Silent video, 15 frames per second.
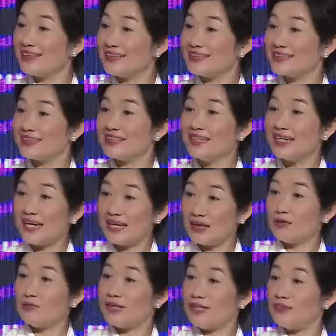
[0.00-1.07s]
this and
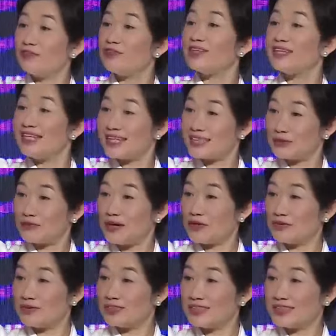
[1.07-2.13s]
are ready for the next
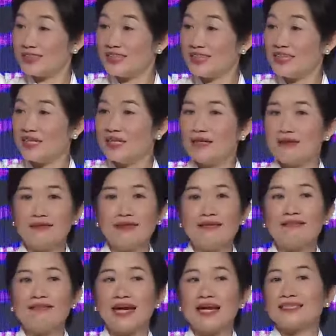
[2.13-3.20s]
round,
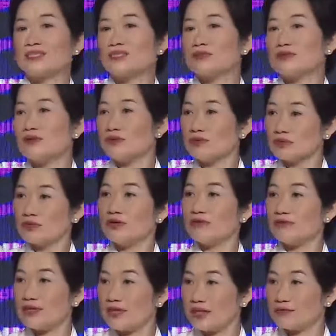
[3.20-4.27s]
then that's also not
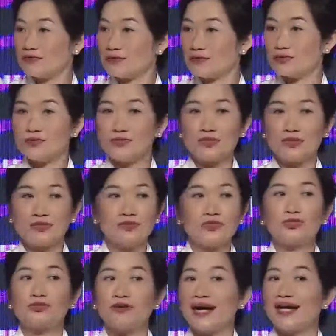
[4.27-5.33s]
very helpful. So you can
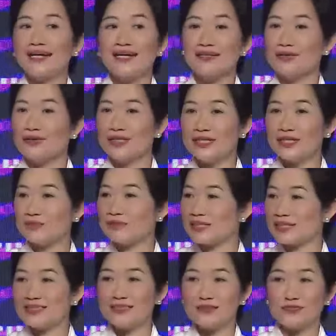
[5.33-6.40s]
try a learning
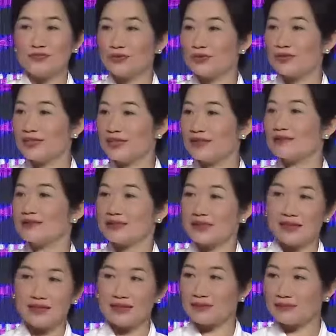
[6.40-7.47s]
objective or a
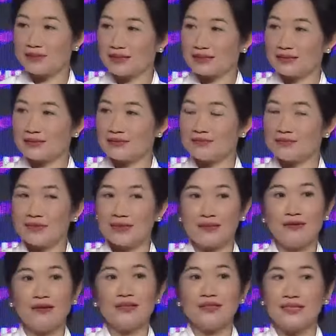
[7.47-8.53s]
scaling objective, but
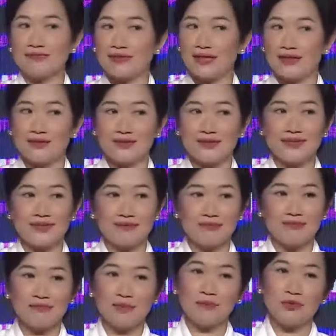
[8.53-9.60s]
not to have either, and
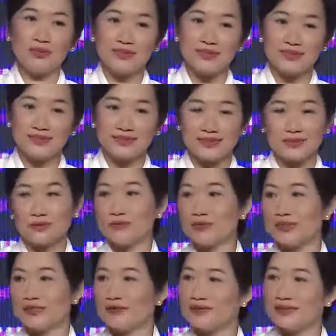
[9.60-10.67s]
my board just told me
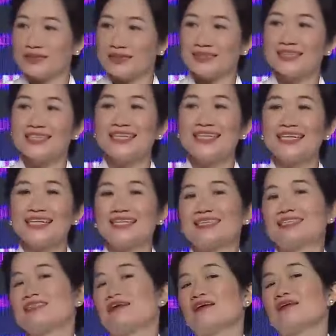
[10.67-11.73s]
to do this, is
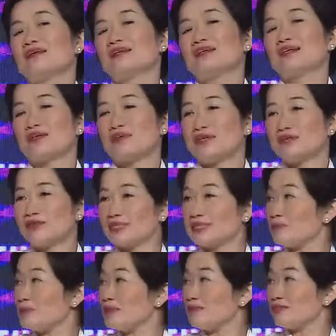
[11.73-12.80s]
not a, a great
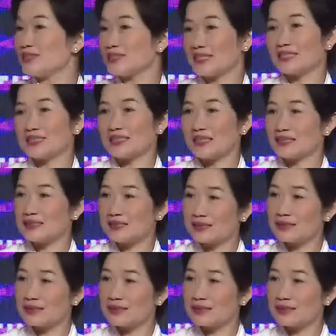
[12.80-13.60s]
recipe for success.